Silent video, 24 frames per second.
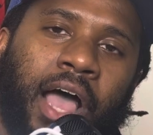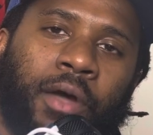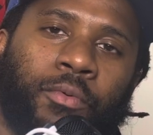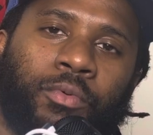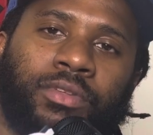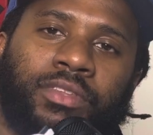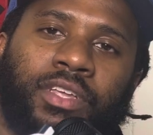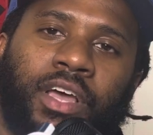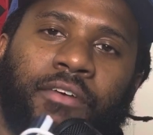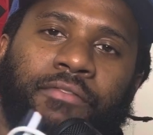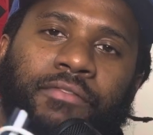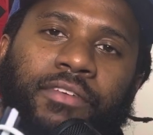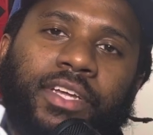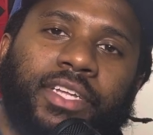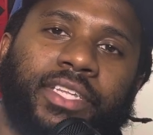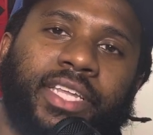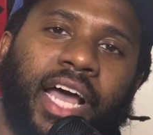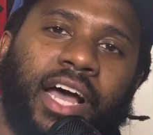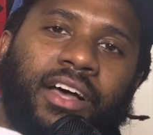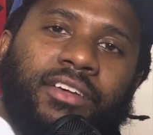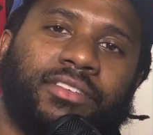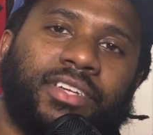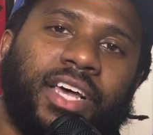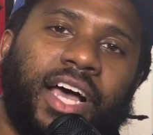would definitely
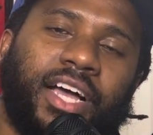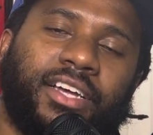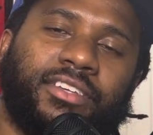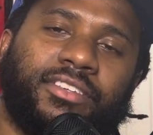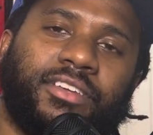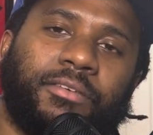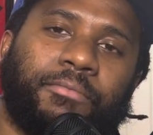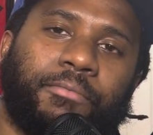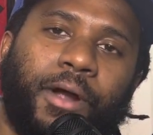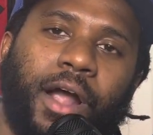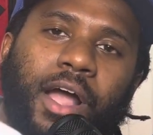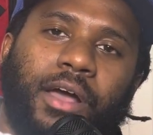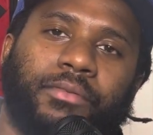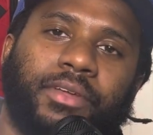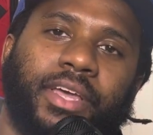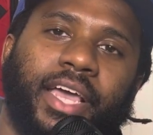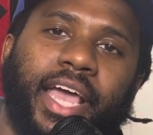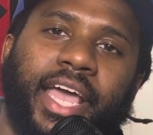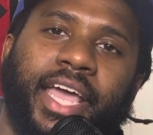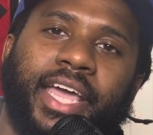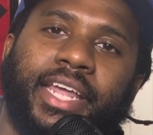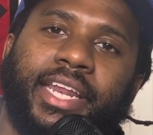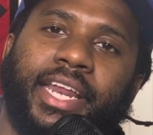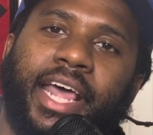downsize to probably
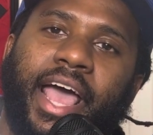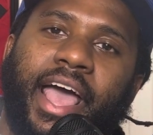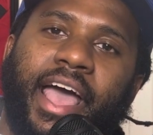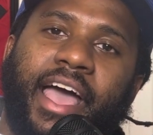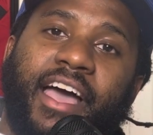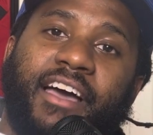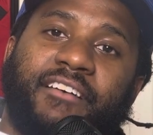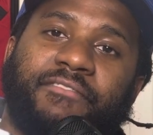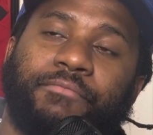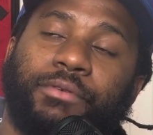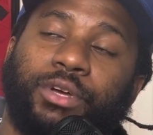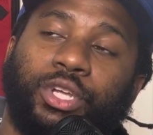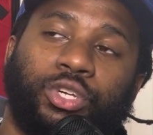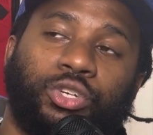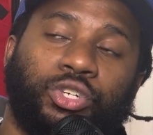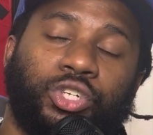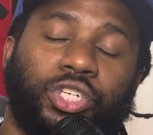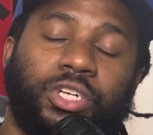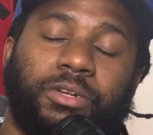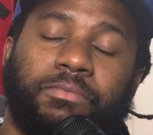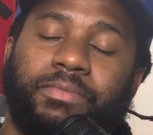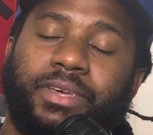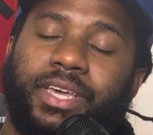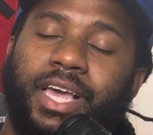an 8.5. But you
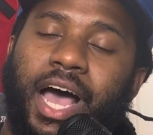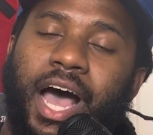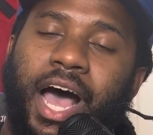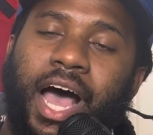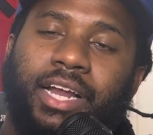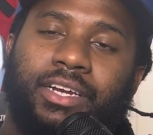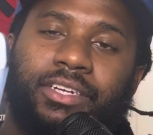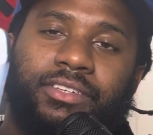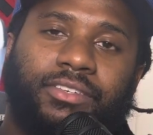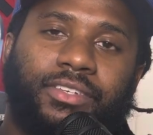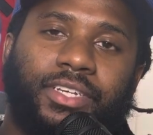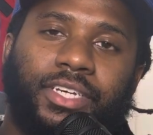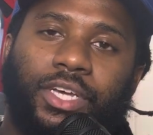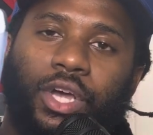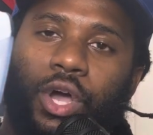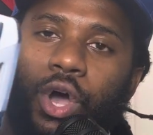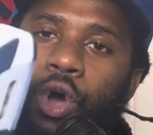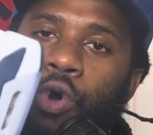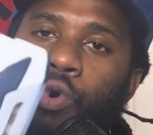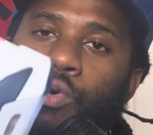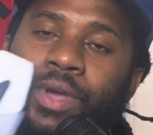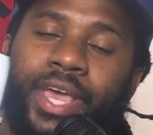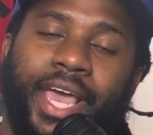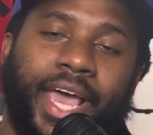should be honestly
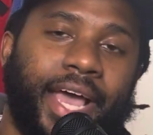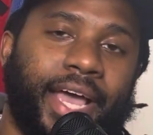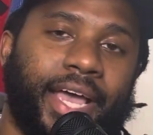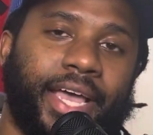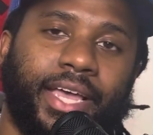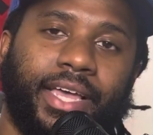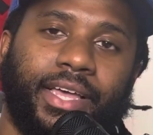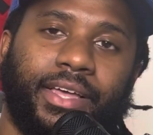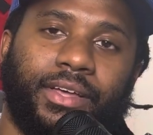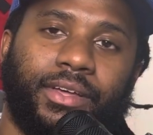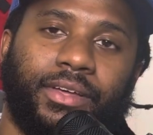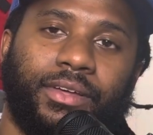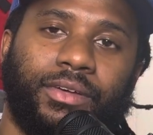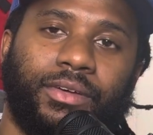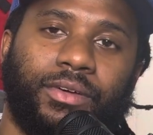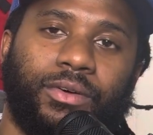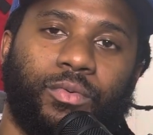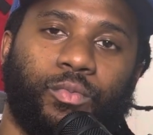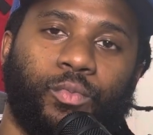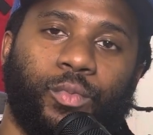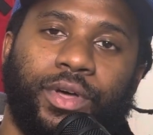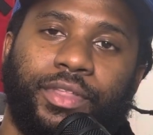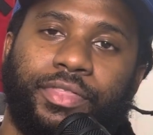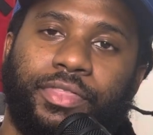okay
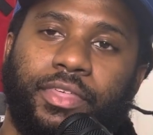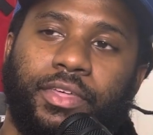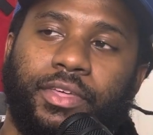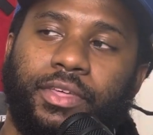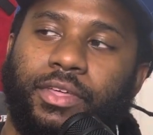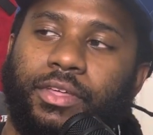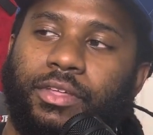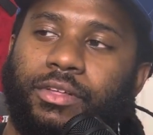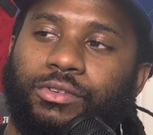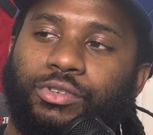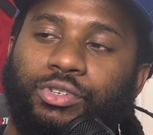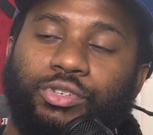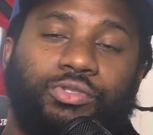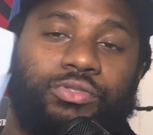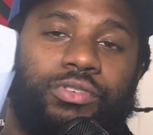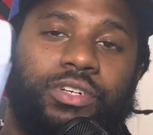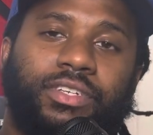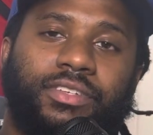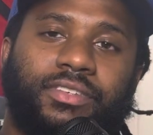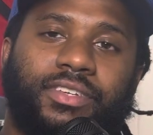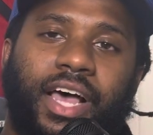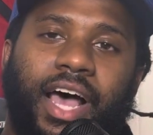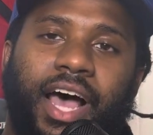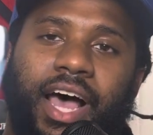with true to
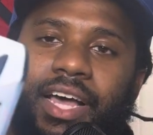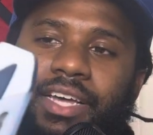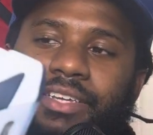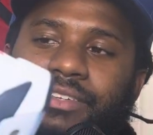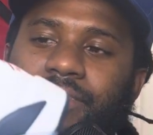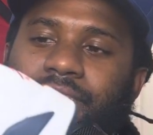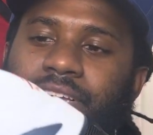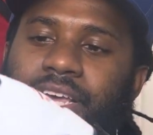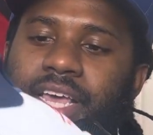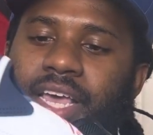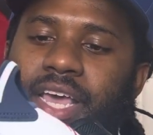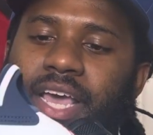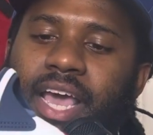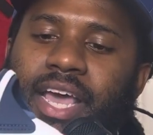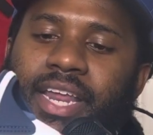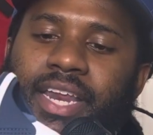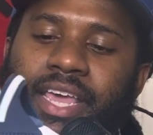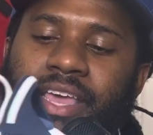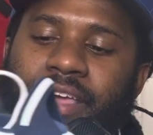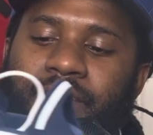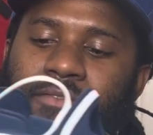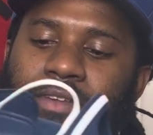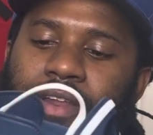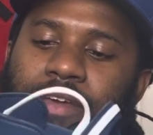size. And
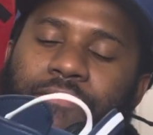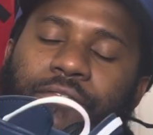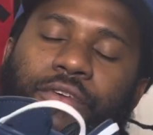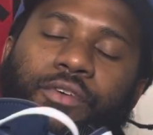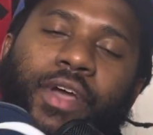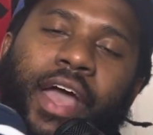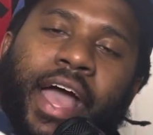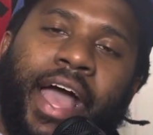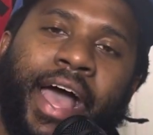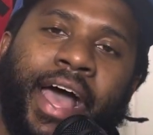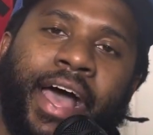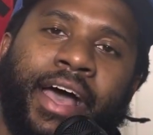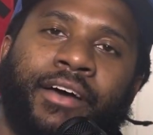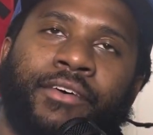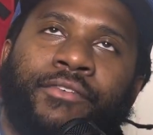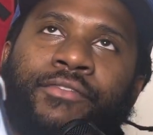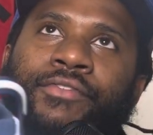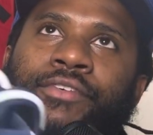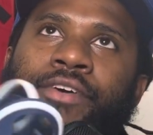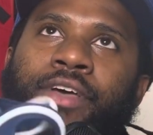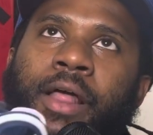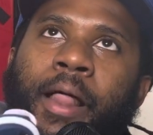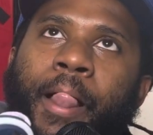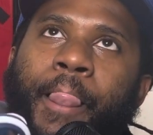even if you
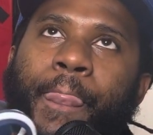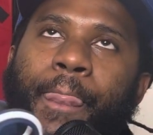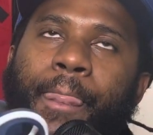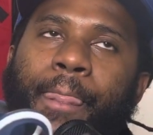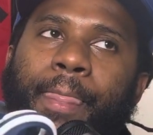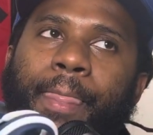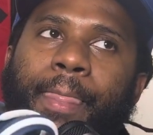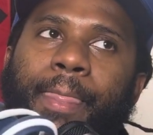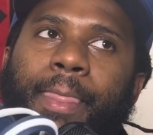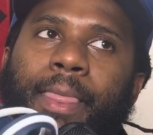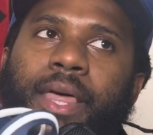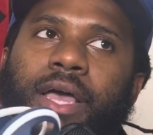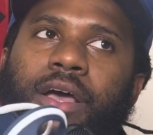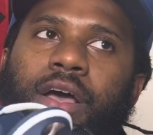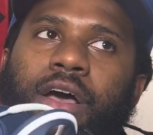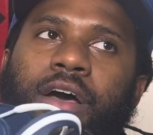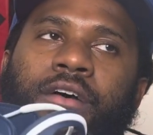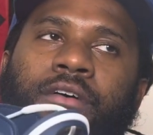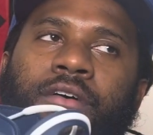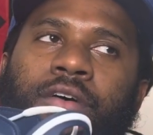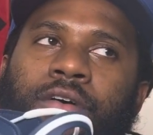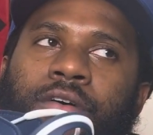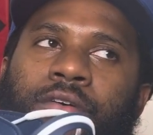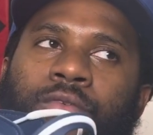have
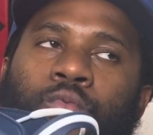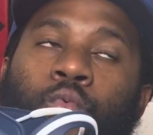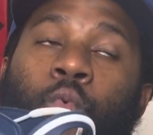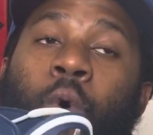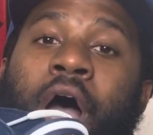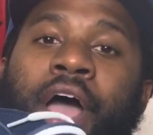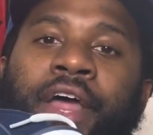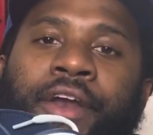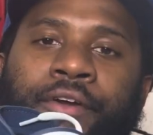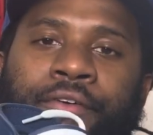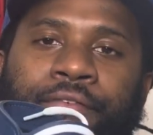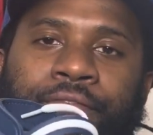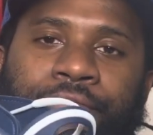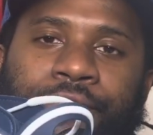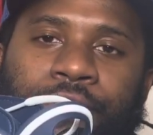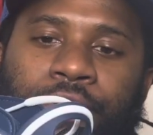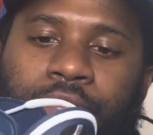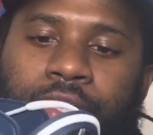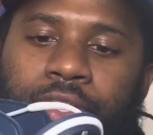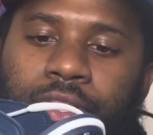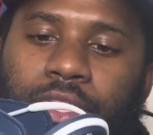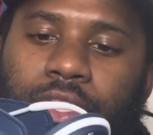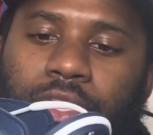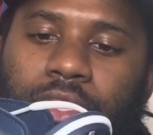a wider foot,